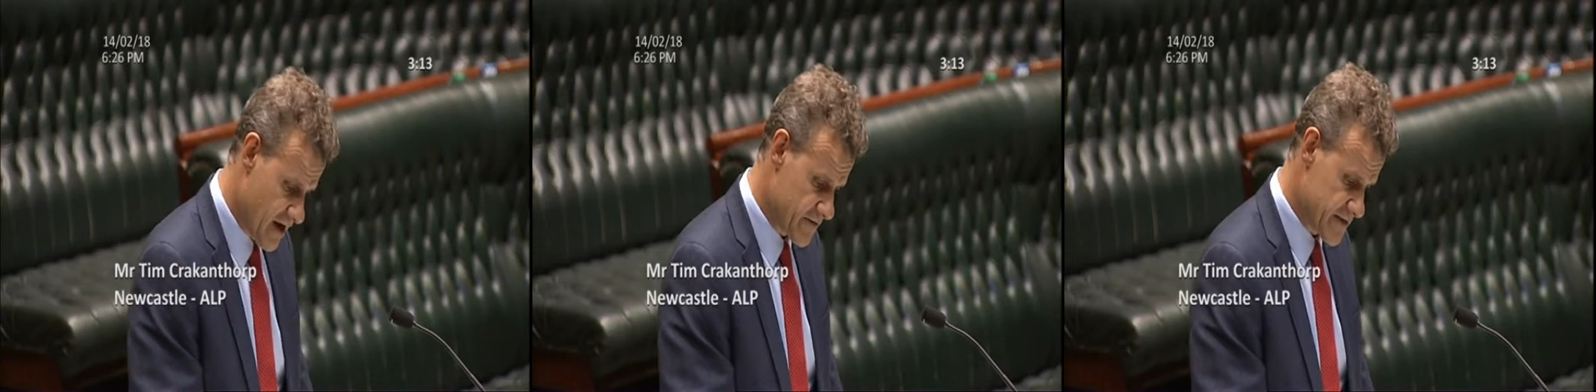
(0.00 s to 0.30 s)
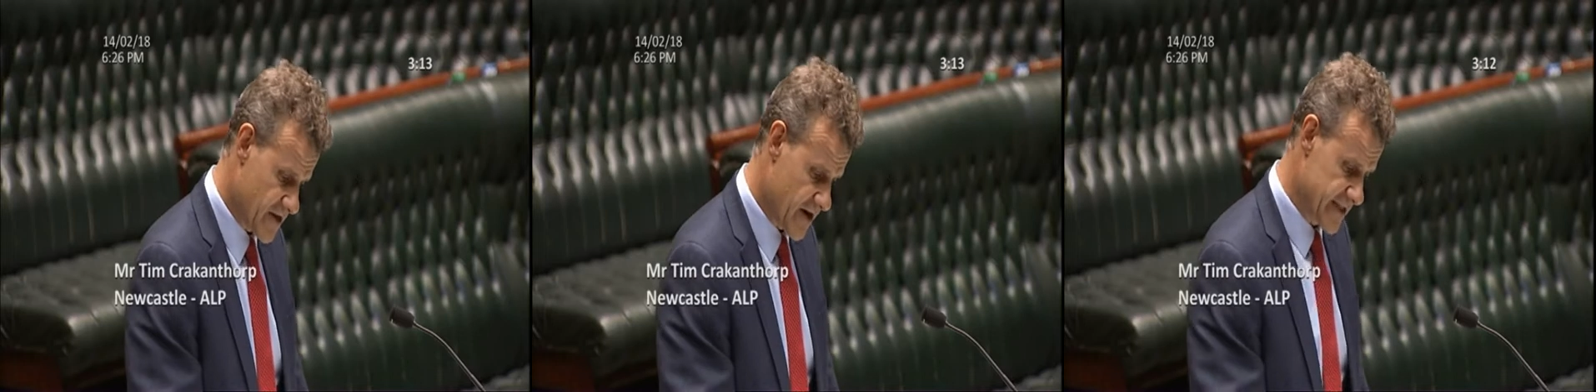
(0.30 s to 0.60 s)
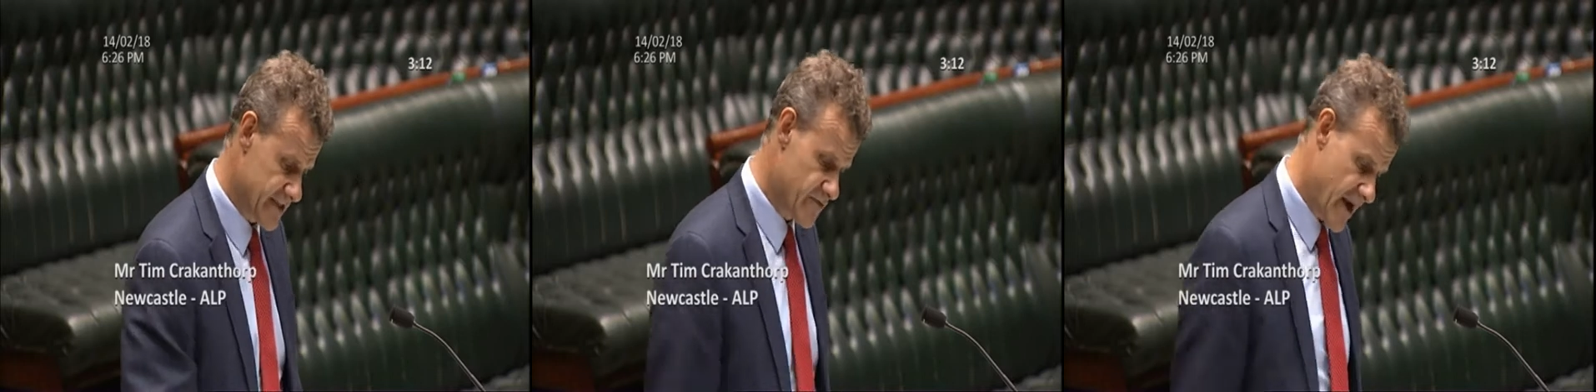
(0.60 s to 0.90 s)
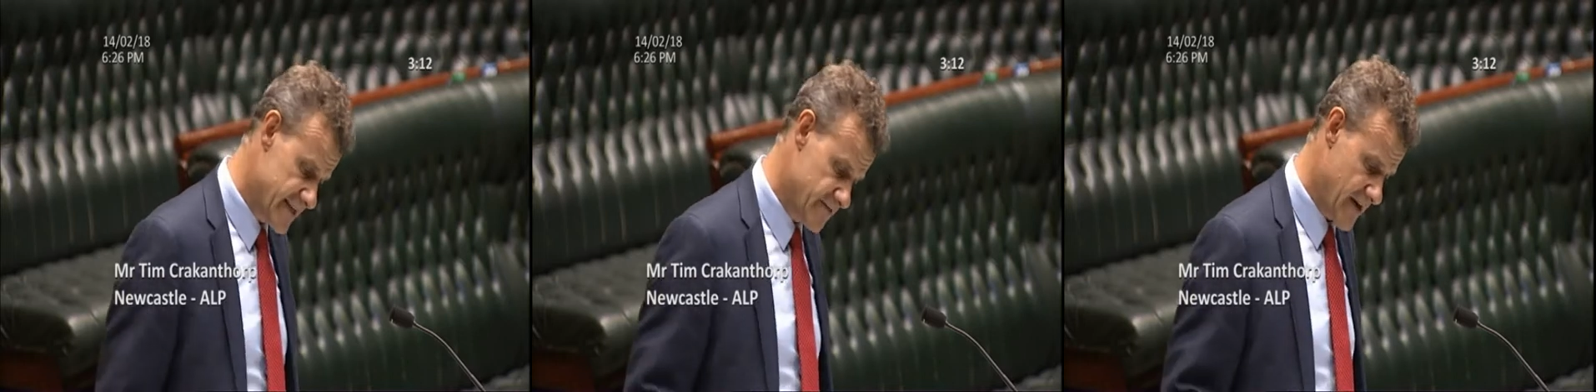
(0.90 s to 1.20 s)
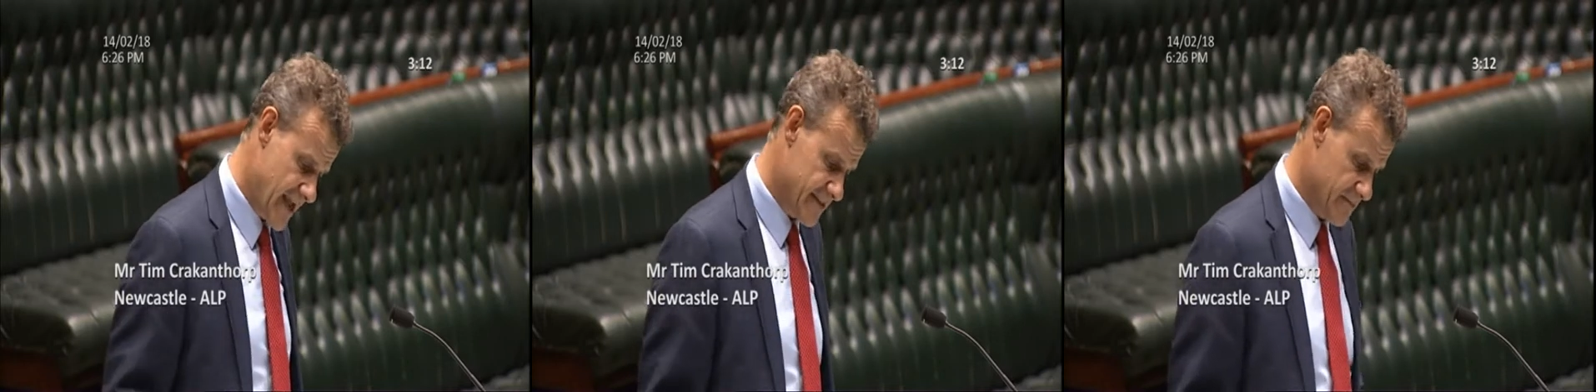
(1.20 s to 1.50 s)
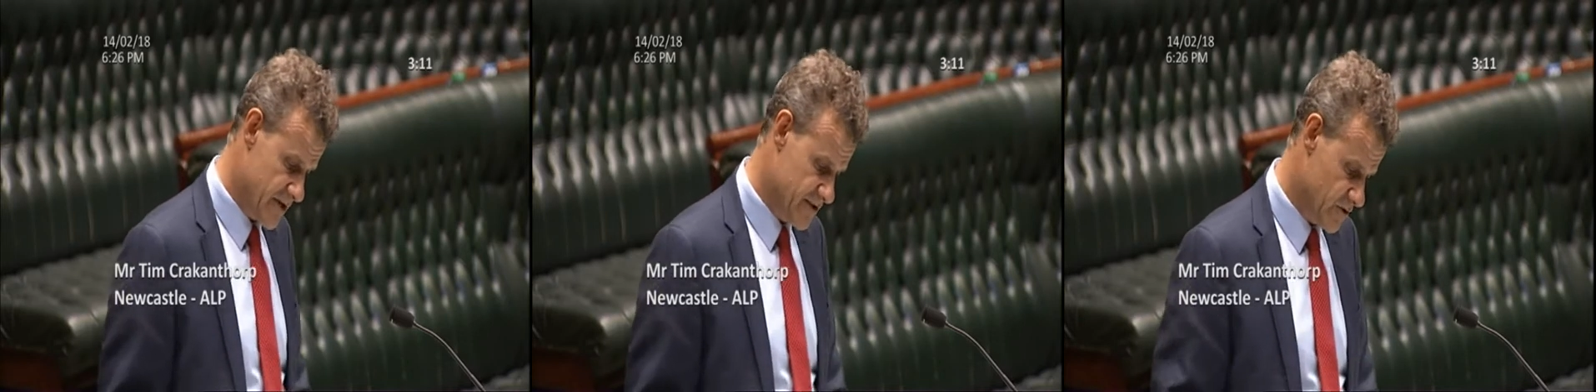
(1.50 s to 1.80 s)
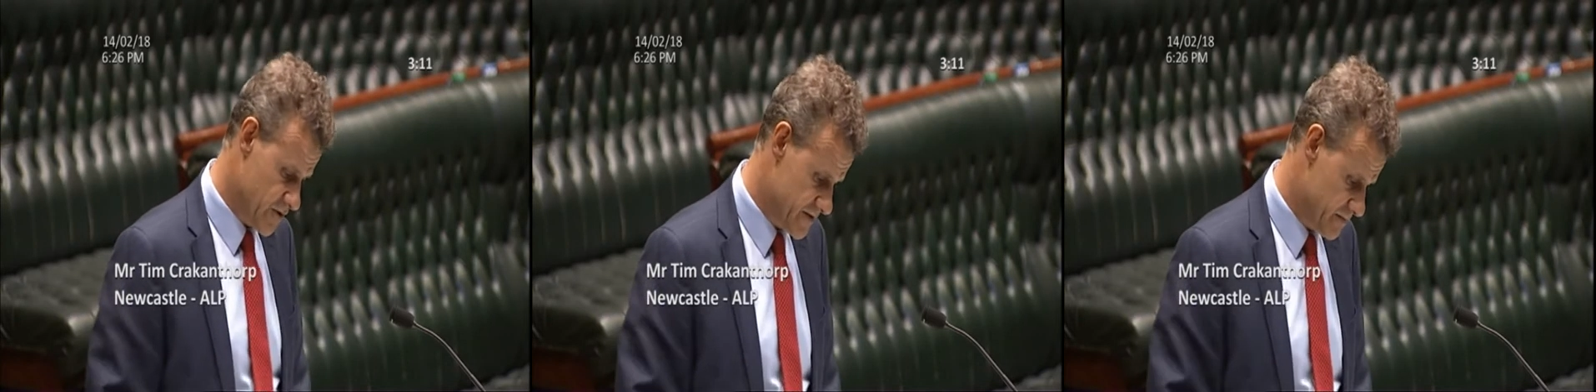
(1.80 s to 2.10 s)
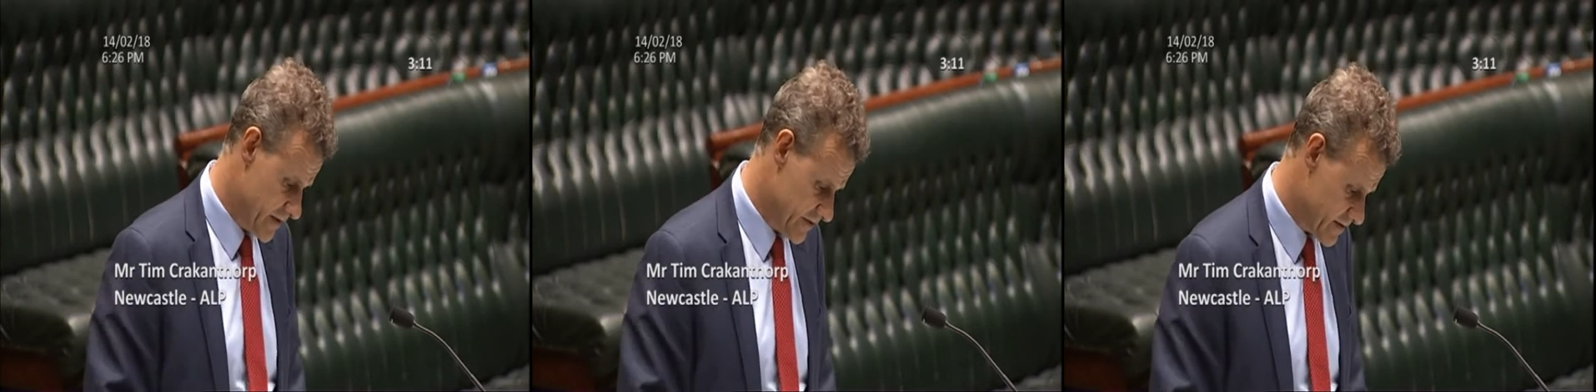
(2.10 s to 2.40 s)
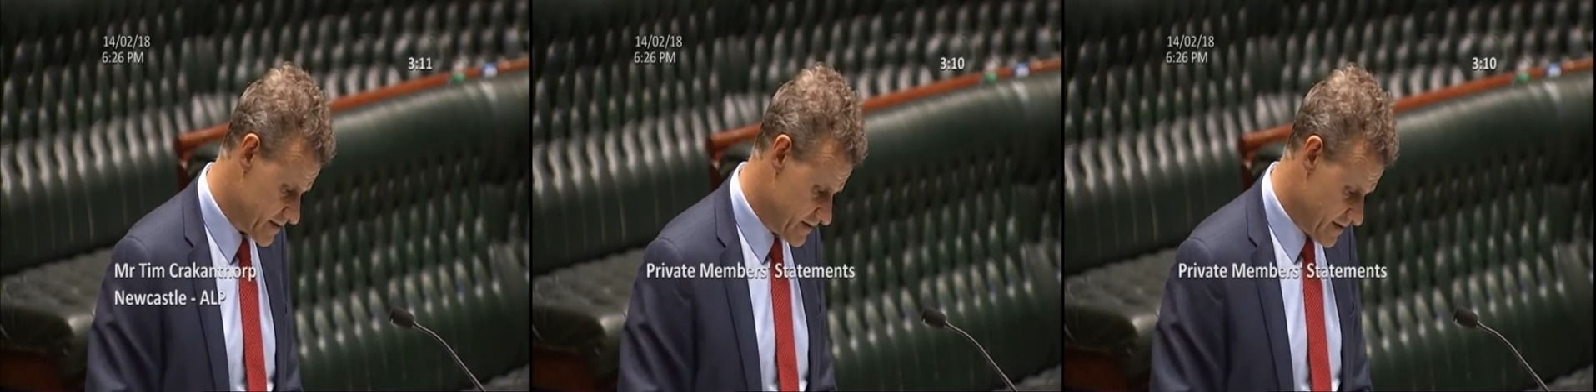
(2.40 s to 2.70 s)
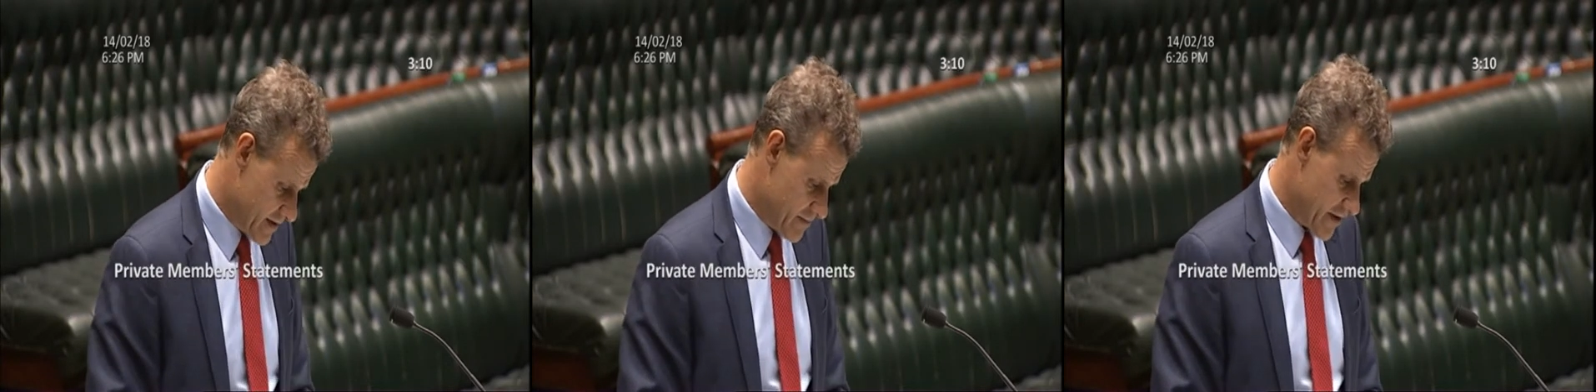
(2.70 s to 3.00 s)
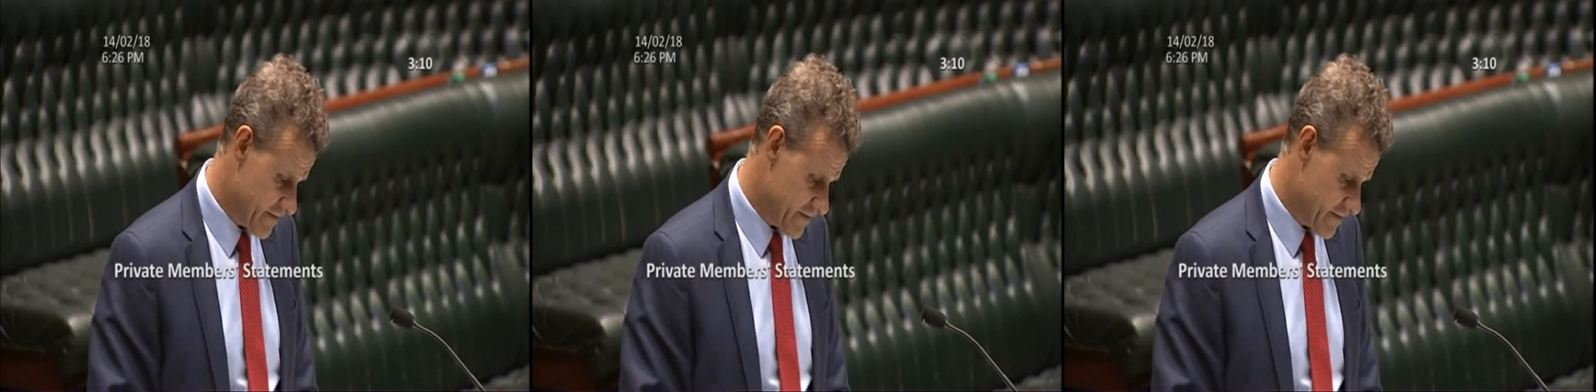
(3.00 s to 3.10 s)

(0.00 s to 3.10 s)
I reside in a granny flat that my daughter's built. My